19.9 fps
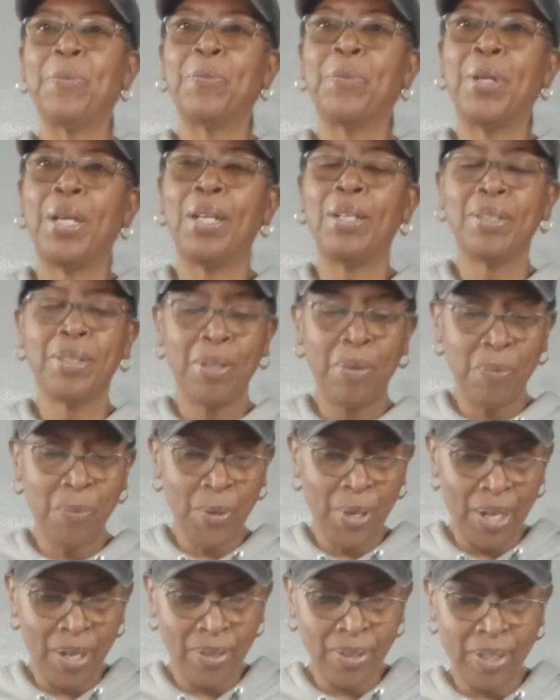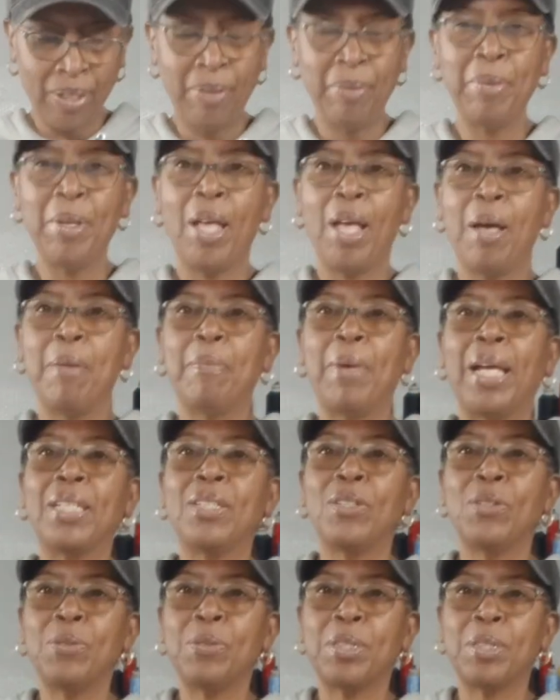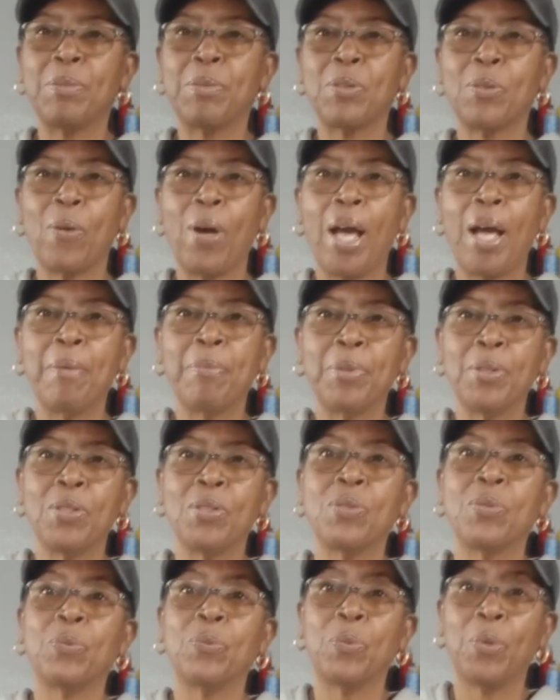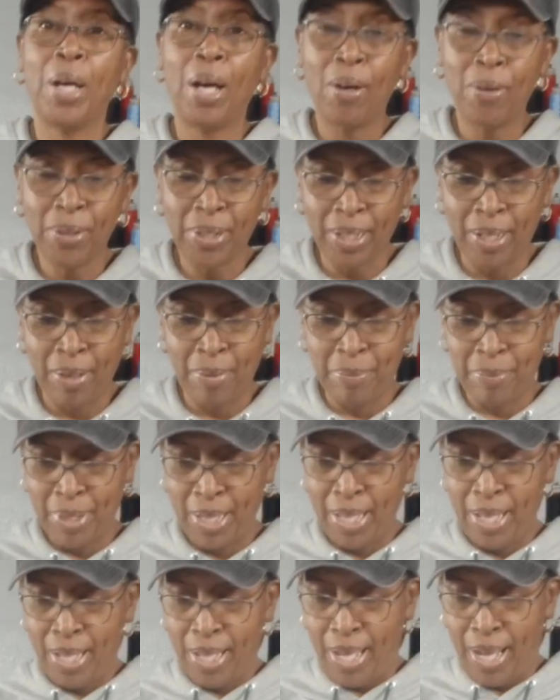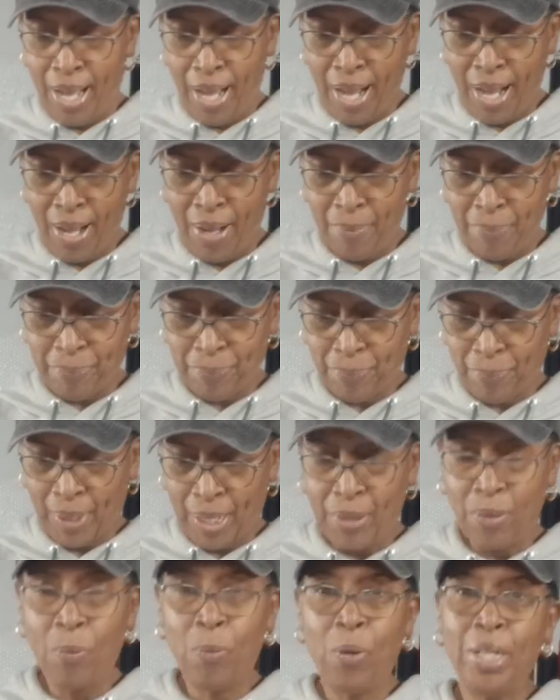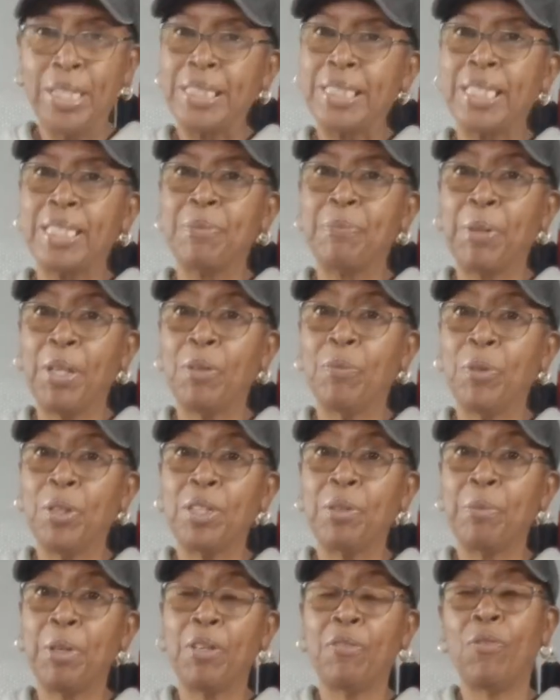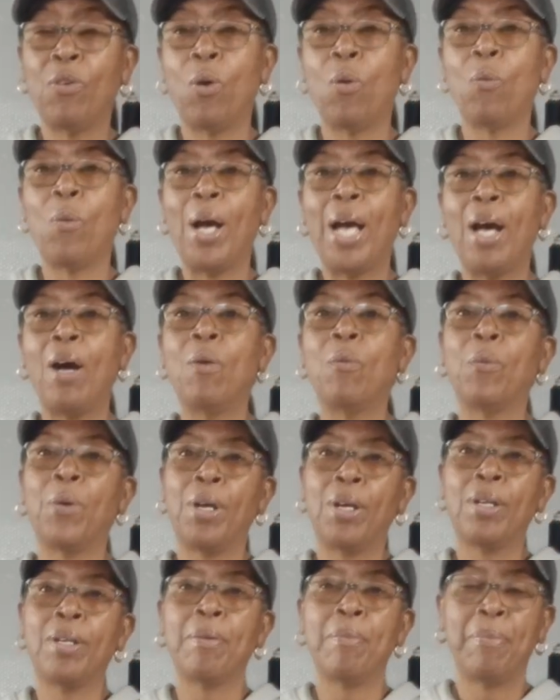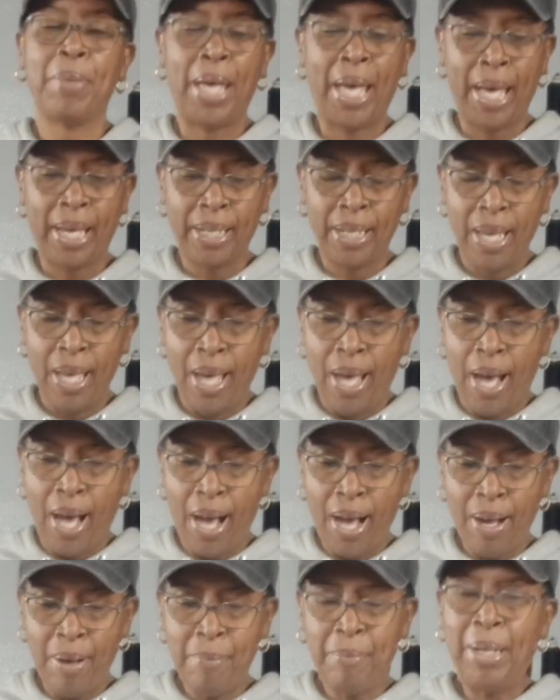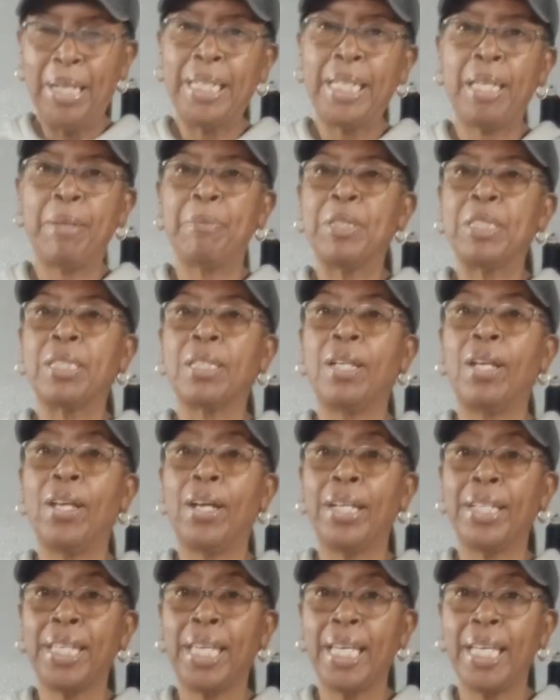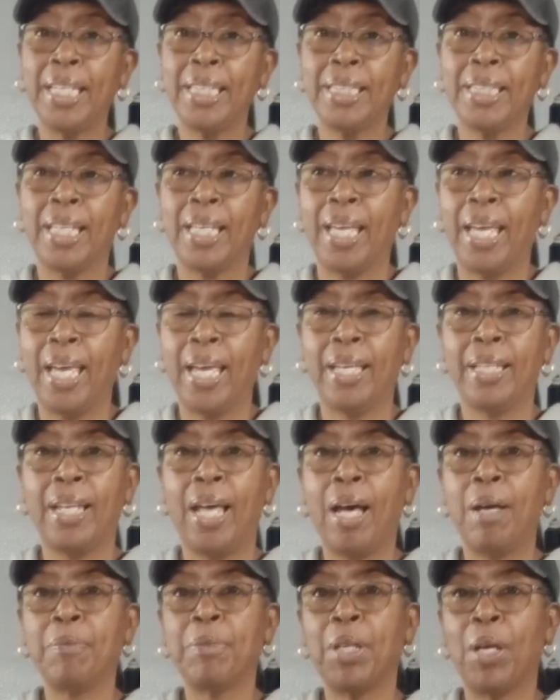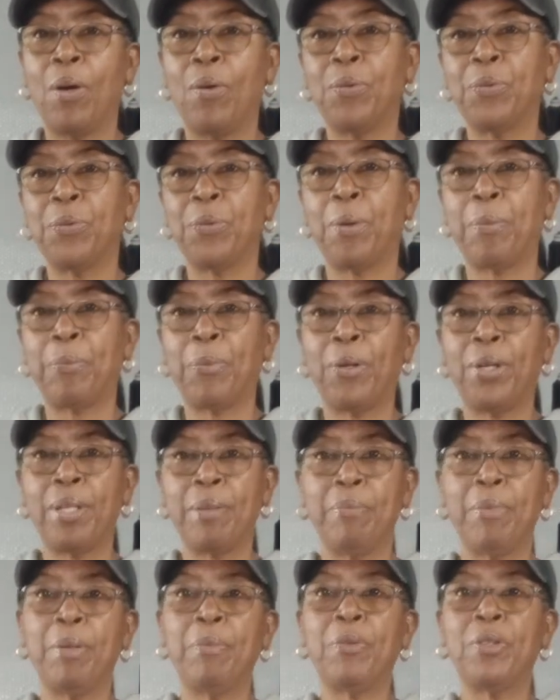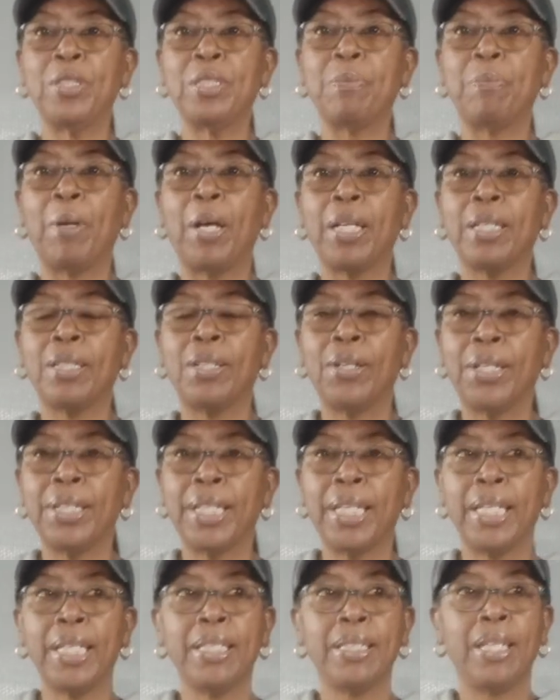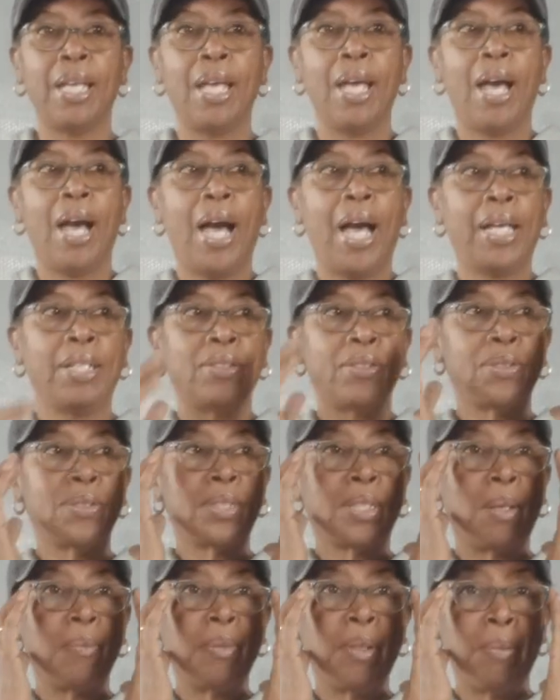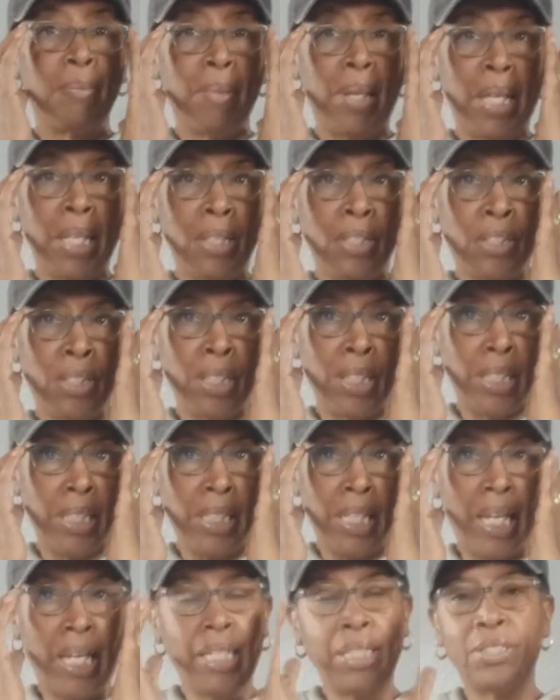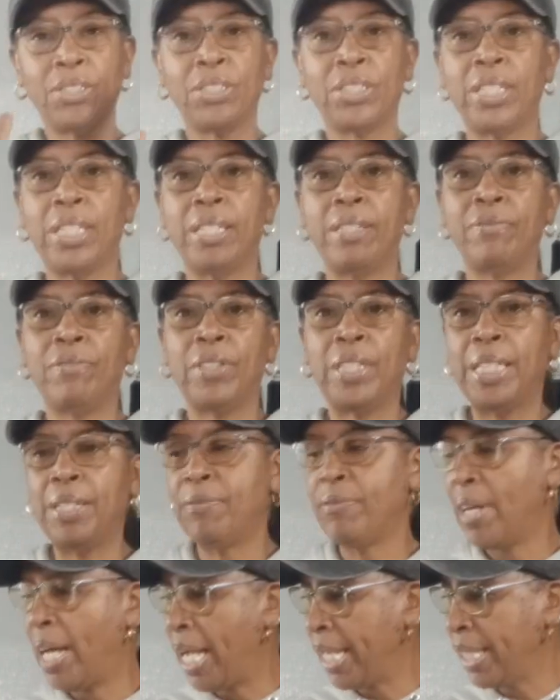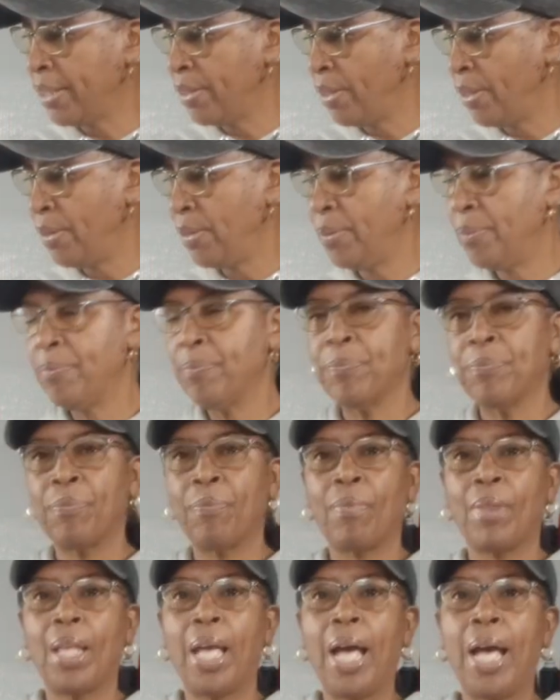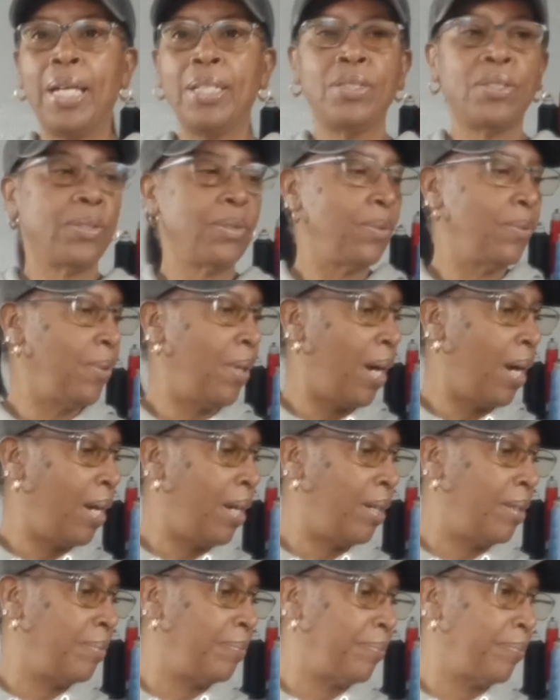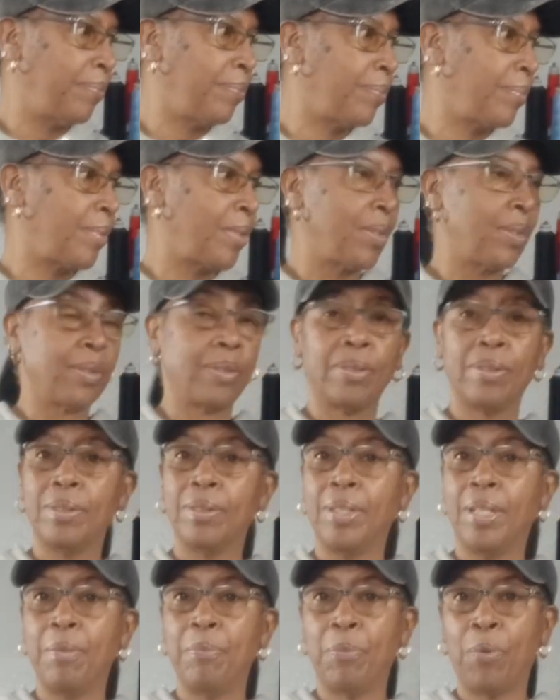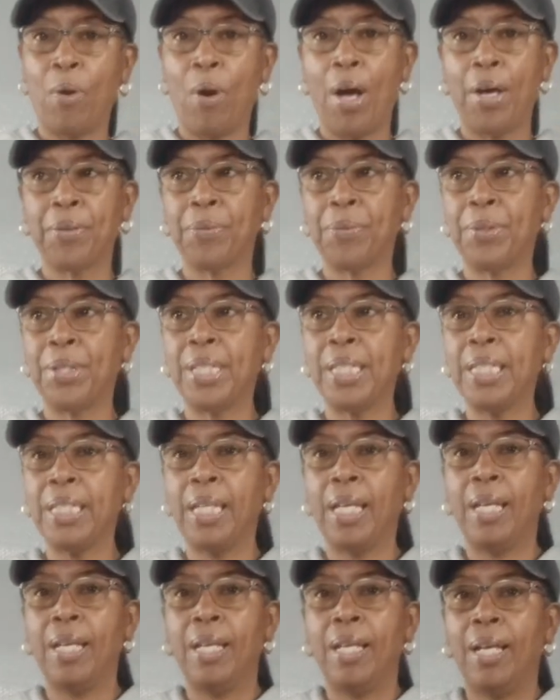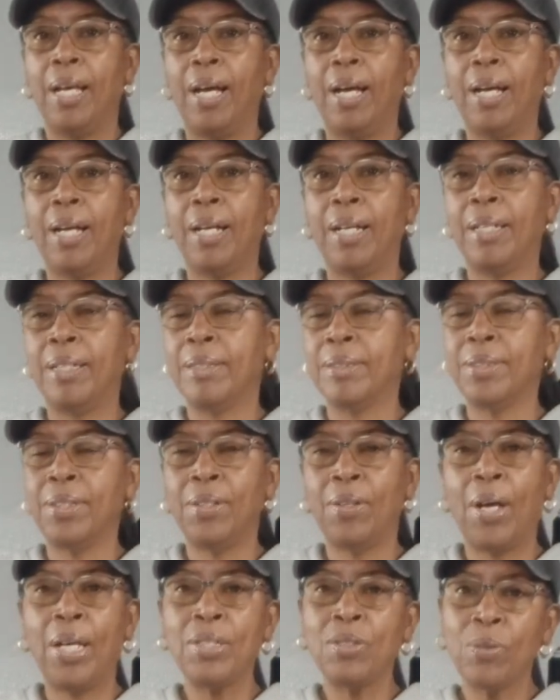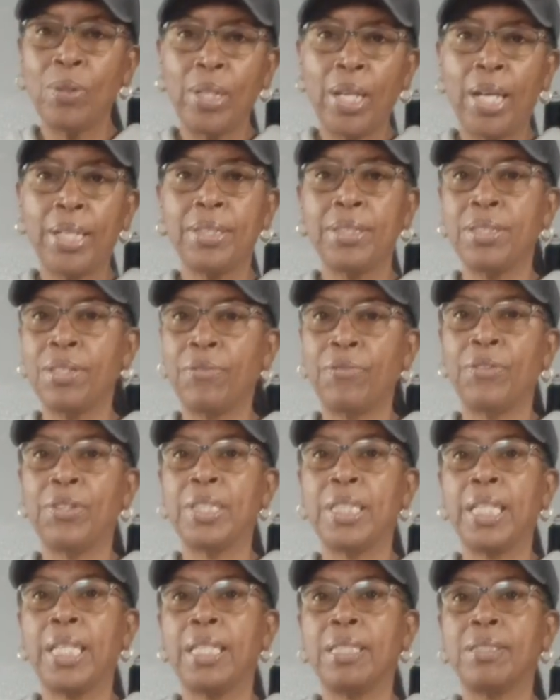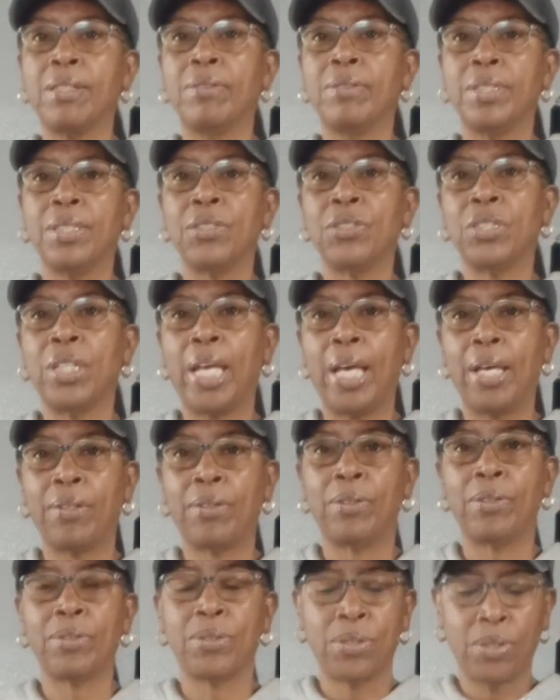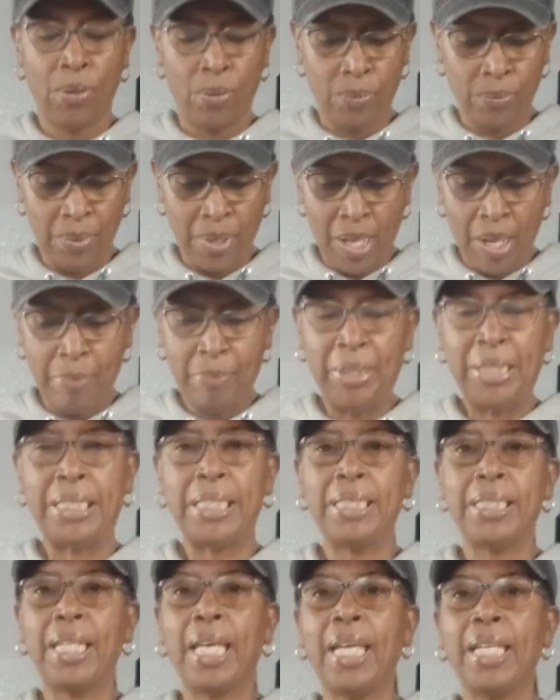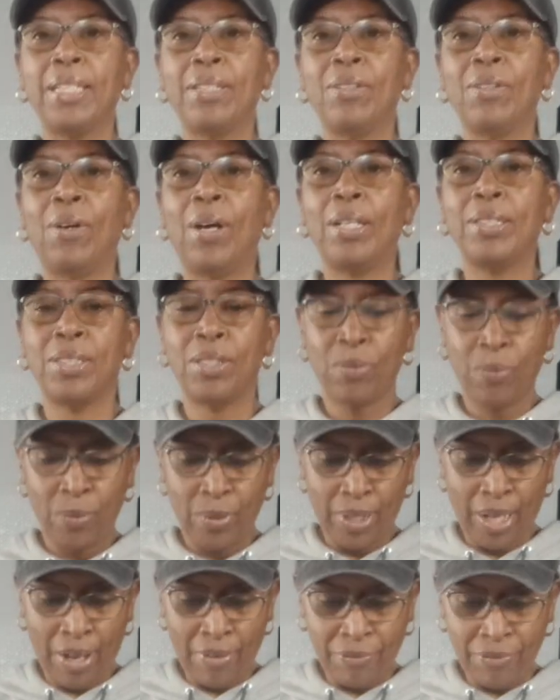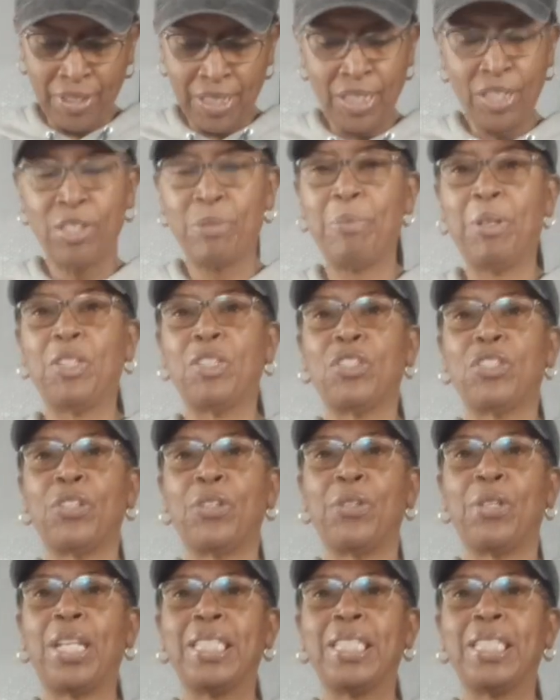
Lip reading: Welcome, welcome. My new subscribers, welcome. And the ones that's been with me for a while, welcome back. My name is Claudette, and I'm the owner of Printed Memories by Claudette. I do sublimation, HTV, vinyl. I do embroidery. I do a lot of different things on this channel. But today, I finished my shirt.